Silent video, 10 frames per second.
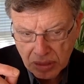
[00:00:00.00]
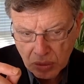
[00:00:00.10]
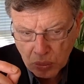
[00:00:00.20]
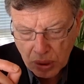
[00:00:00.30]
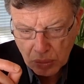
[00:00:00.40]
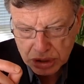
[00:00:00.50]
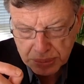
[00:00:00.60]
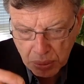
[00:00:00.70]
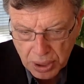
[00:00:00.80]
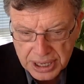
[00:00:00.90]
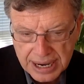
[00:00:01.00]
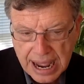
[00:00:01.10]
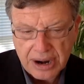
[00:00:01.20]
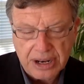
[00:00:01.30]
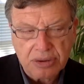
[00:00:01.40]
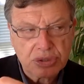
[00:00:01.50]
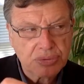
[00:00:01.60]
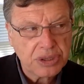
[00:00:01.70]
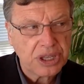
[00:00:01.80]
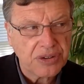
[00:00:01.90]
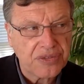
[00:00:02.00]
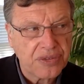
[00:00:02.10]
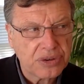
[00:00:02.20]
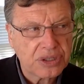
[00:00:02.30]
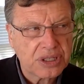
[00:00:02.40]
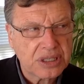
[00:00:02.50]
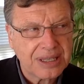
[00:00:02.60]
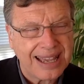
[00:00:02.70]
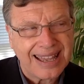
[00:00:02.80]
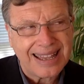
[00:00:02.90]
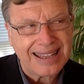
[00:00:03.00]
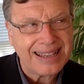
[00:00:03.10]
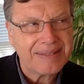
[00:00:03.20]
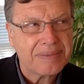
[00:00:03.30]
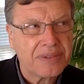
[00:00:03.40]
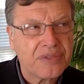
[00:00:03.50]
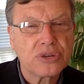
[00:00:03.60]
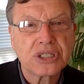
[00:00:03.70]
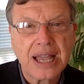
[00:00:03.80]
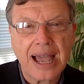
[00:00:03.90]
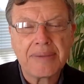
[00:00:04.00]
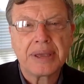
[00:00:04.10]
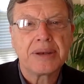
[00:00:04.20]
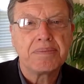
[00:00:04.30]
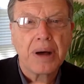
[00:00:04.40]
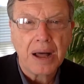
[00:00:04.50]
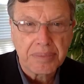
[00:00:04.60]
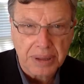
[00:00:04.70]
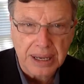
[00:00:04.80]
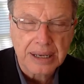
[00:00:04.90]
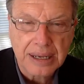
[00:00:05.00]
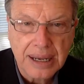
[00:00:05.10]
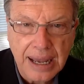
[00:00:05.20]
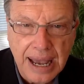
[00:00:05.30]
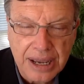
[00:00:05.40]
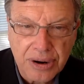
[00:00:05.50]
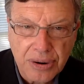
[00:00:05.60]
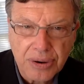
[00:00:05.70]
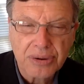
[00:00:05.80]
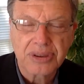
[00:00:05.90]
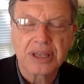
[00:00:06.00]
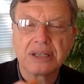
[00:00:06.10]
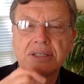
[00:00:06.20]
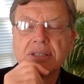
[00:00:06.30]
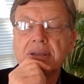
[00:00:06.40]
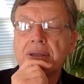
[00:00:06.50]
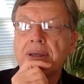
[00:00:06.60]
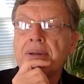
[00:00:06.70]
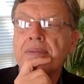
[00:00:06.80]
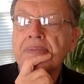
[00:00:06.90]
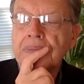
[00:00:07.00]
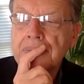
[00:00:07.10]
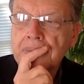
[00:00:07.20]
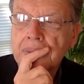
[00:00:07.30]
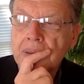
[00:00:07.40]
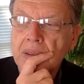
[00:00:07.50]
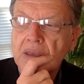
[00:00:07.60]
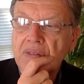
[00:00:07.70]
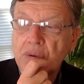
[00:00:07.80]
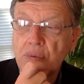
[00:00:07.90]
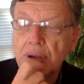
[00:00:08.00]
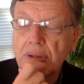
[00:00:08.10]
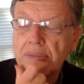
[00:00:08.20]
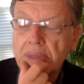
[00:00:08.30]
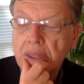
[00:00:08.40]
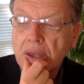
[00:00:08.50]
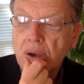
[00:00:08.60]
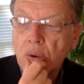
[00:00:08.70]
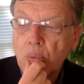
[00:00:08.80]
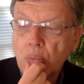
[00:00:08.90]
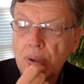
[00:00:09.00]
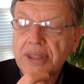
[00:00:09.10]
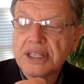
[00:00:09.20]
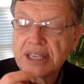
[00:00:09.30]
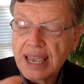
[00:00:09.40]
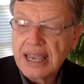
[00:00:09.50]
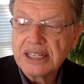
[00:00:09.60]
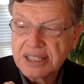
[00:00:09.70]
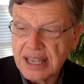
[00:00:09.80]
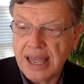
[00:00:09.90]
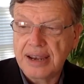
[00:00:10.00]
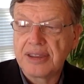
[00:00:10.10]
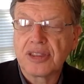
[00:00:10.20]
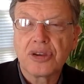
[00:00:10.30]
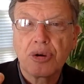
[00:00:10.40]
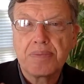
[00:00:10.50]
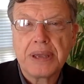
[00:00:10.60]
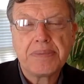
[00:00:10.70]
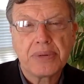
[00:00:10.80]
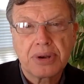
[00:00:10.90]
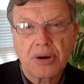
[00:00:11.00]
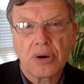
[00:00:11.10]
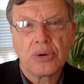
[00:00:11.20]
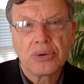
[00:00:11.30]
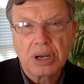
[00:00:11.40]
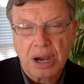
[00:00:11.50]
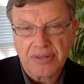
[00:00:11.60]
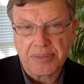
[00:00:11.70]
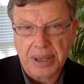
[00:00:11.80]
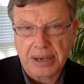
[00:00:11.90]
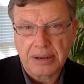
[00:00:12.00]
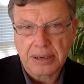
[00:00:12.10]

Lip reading: what was pointed out, and it was really the first time in public I had heard this, if you will, when this aide said that there were people in our own government